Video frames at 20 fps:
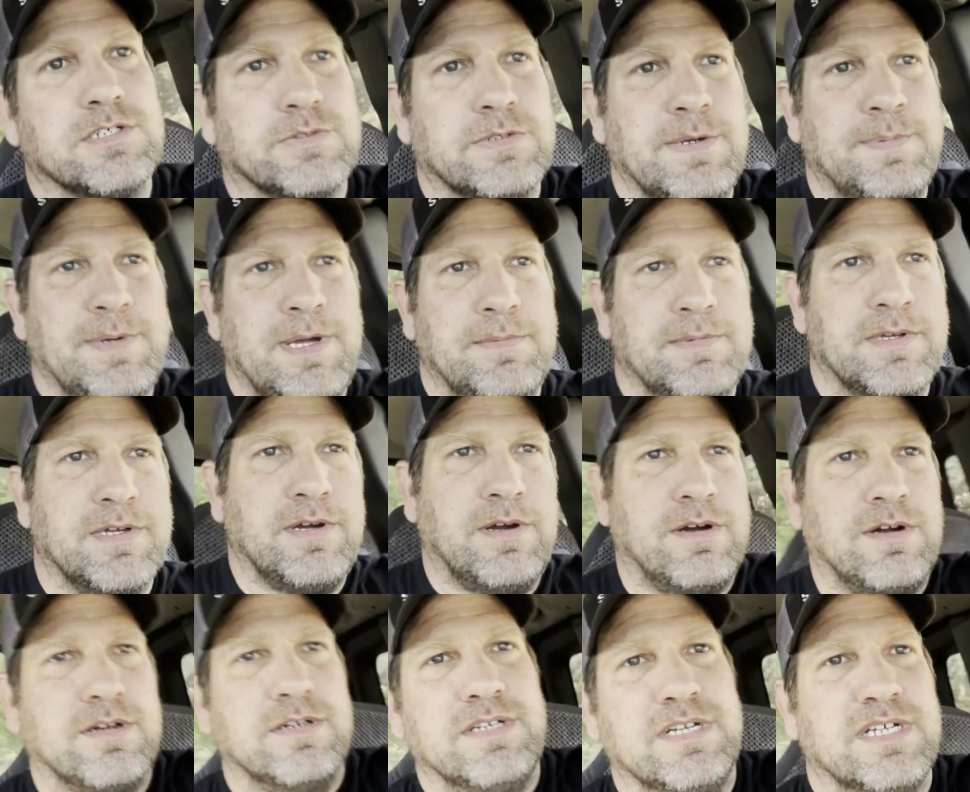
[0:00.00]
Rip up the
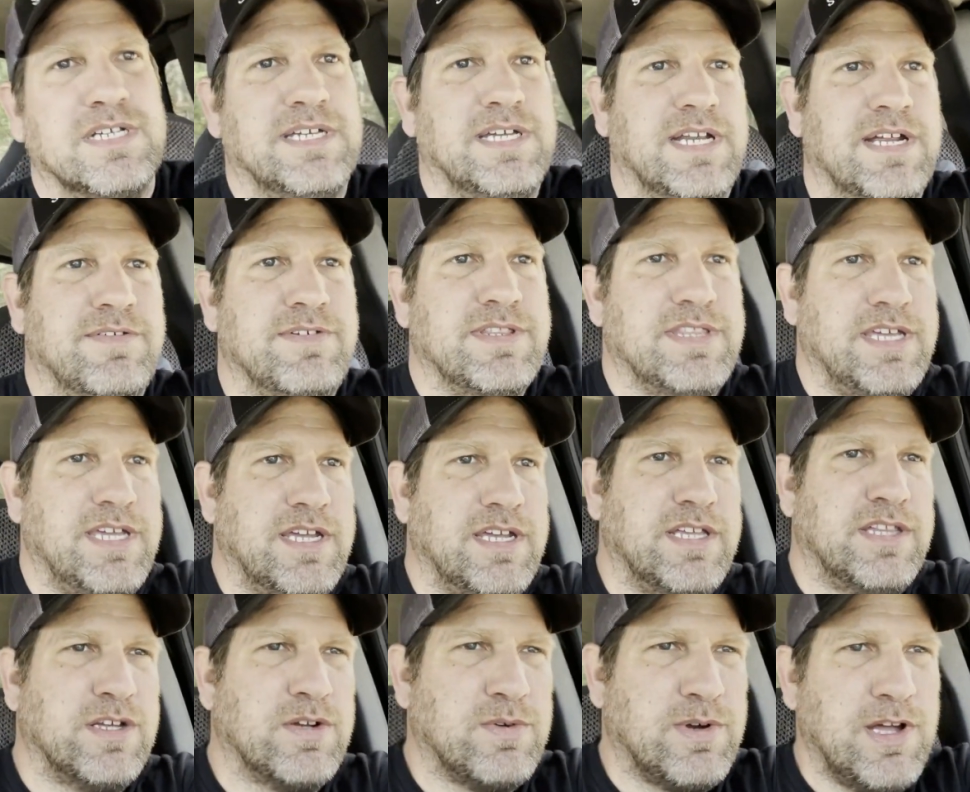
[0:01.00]
garden and get everything,
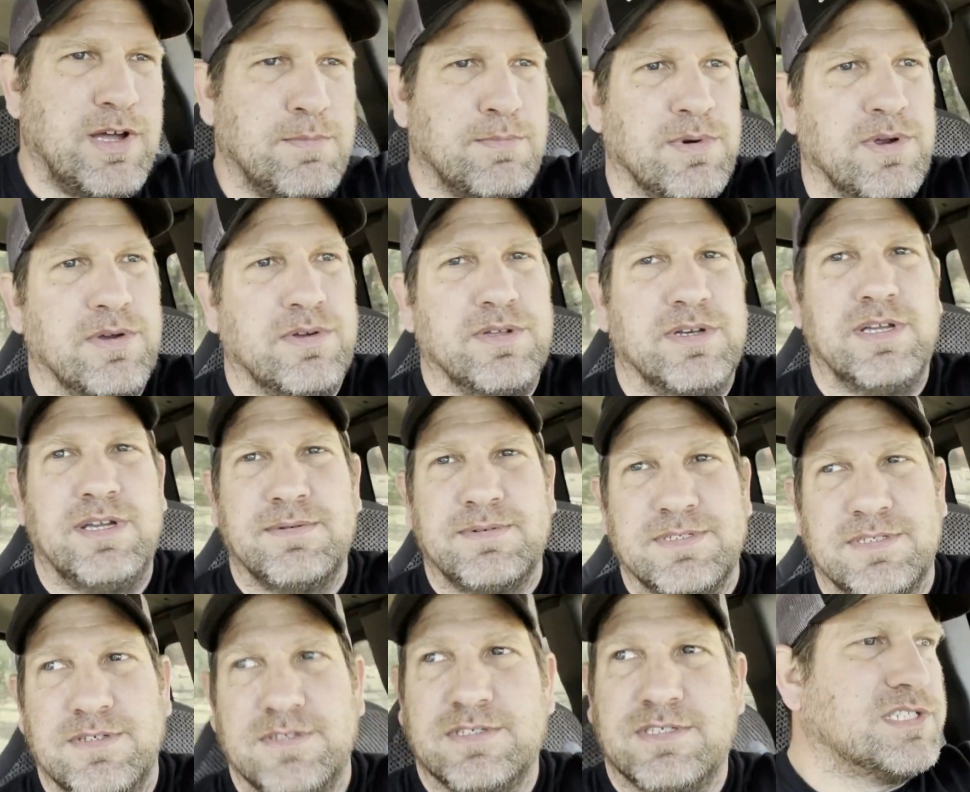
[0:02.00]
get the ground broken up
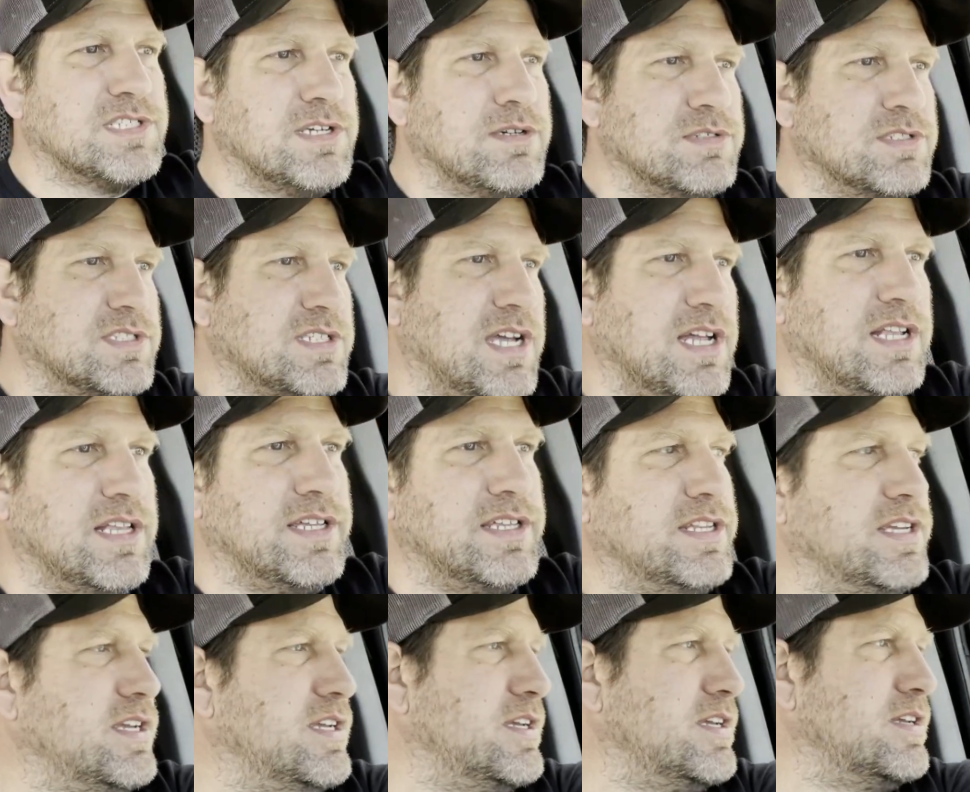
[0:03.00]
because it was so solid.
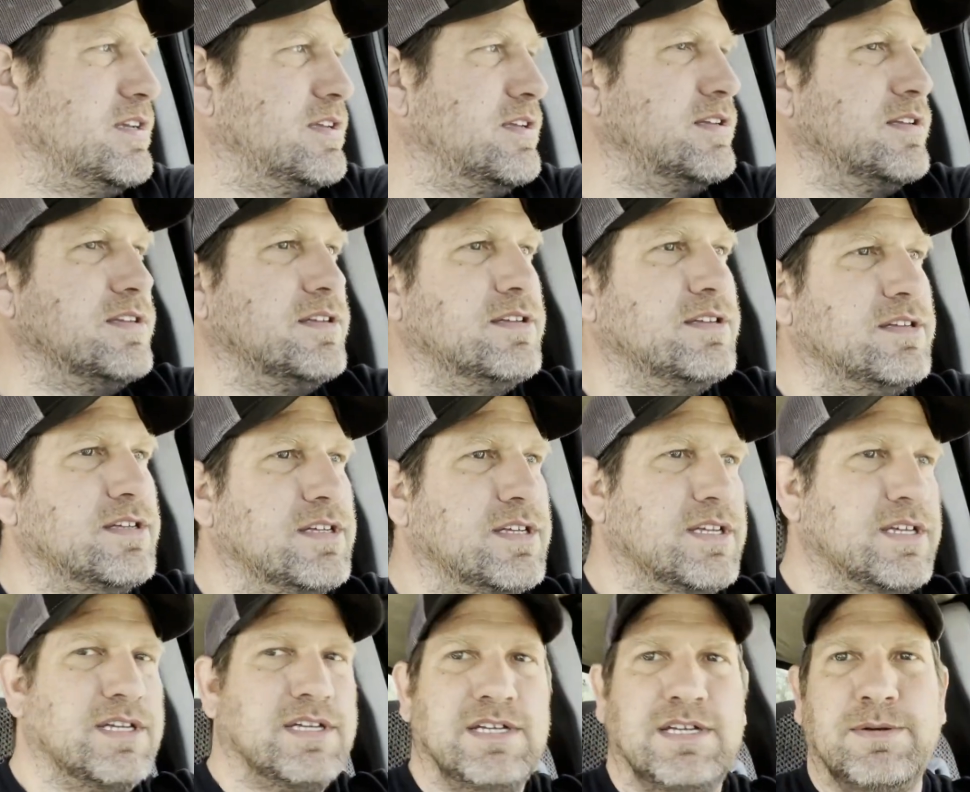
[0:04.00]

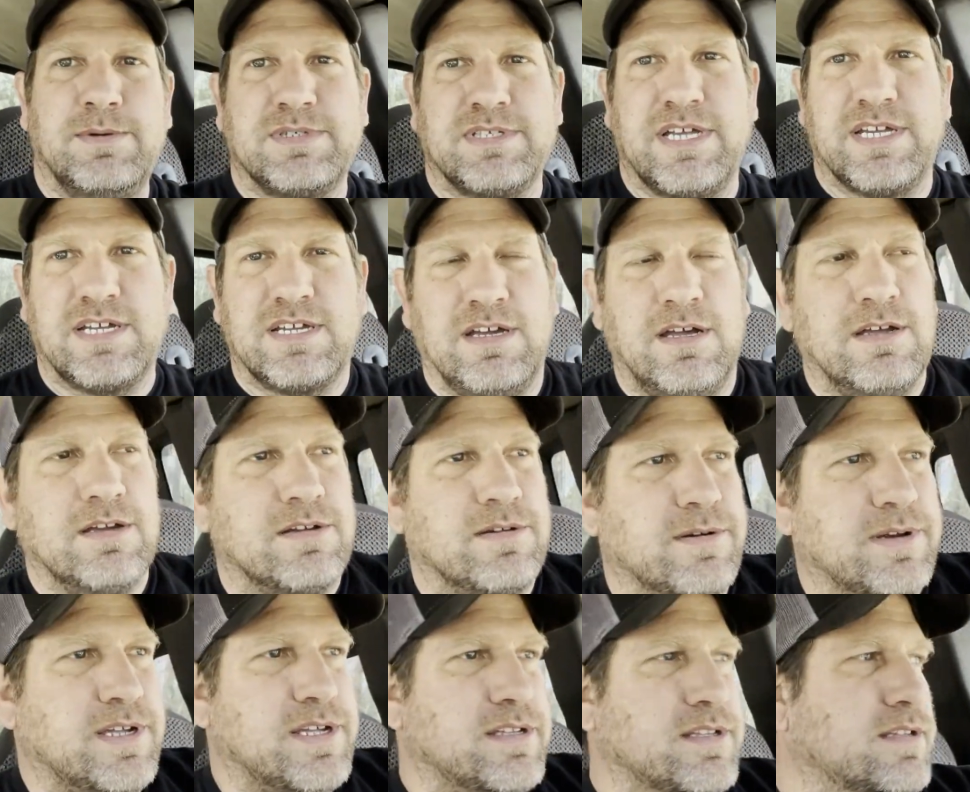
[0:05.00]
It was like
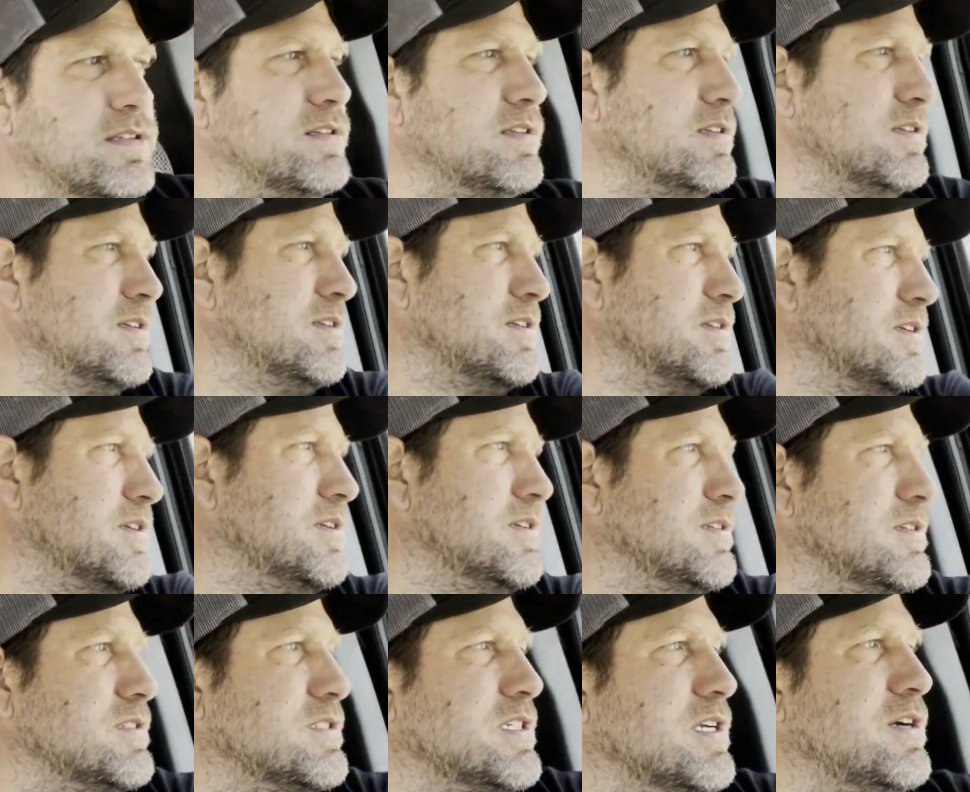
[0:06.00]
concrete.
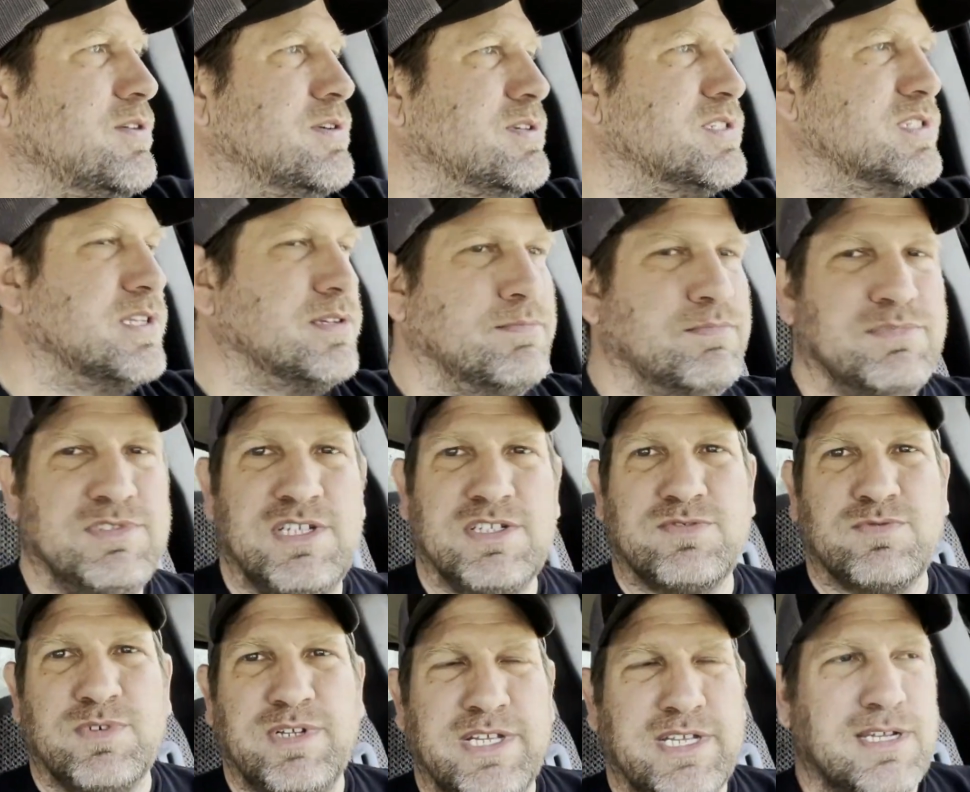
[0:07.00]
So it's
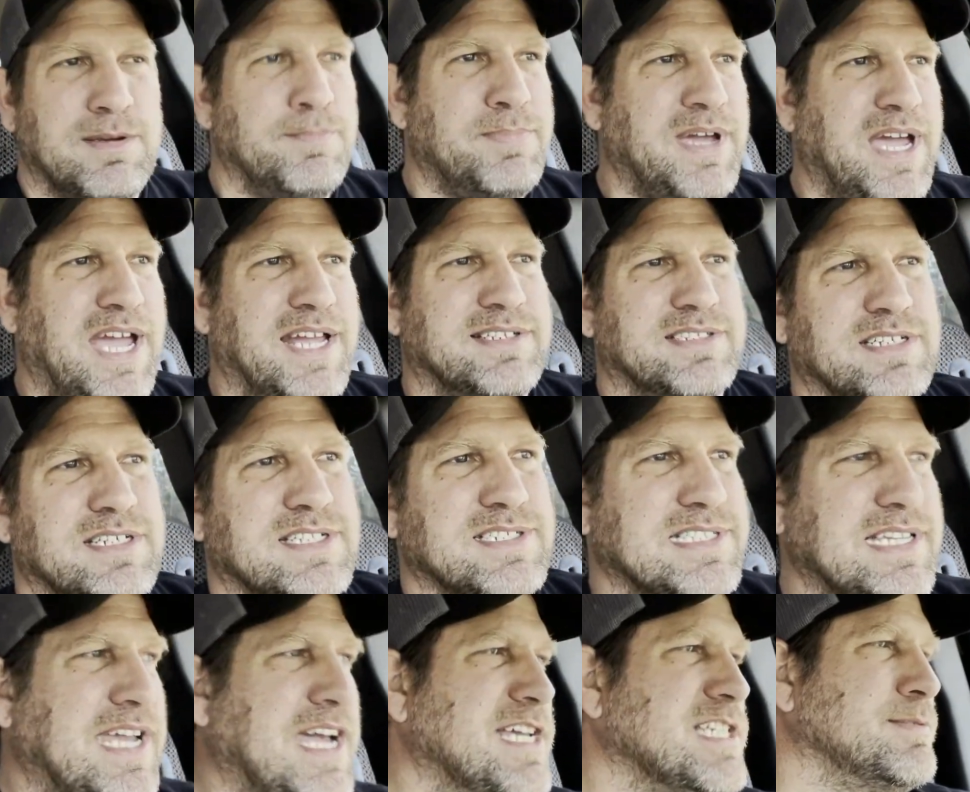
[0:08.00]
just really compacted
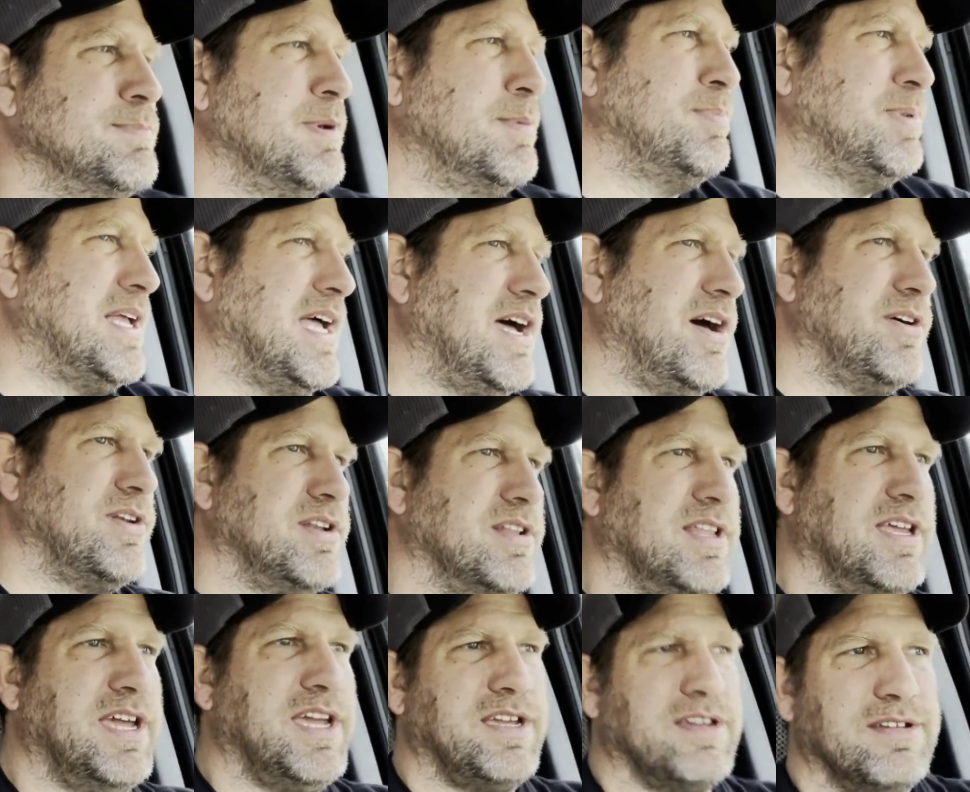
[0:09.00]
because it hasn't been plowed
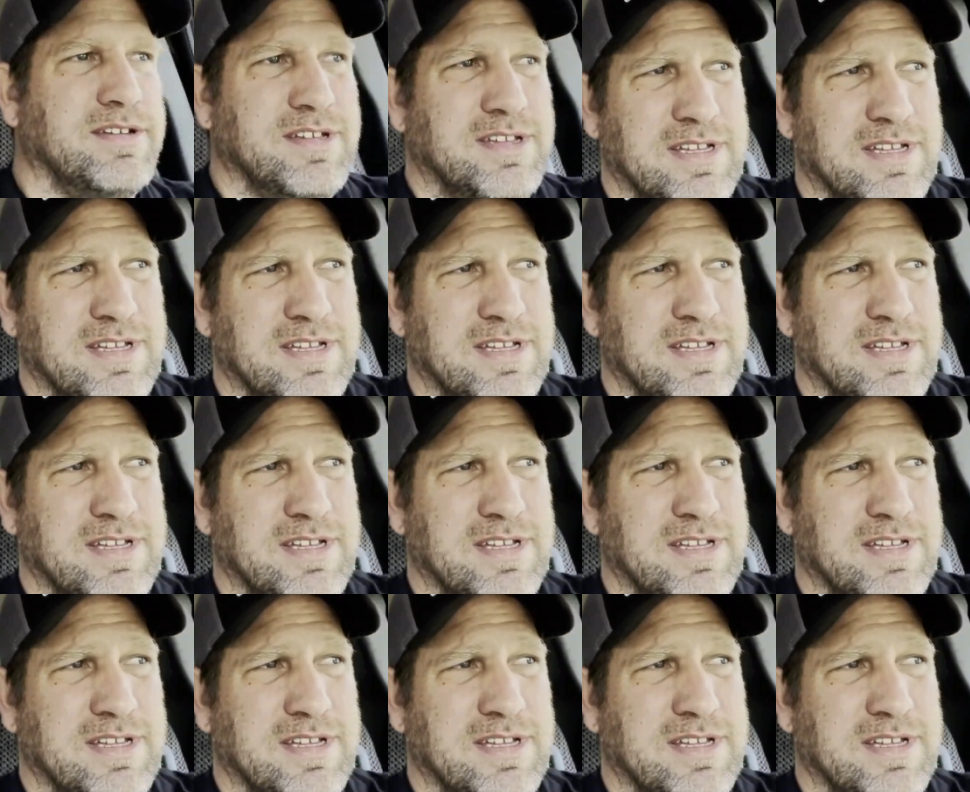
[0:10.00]
in like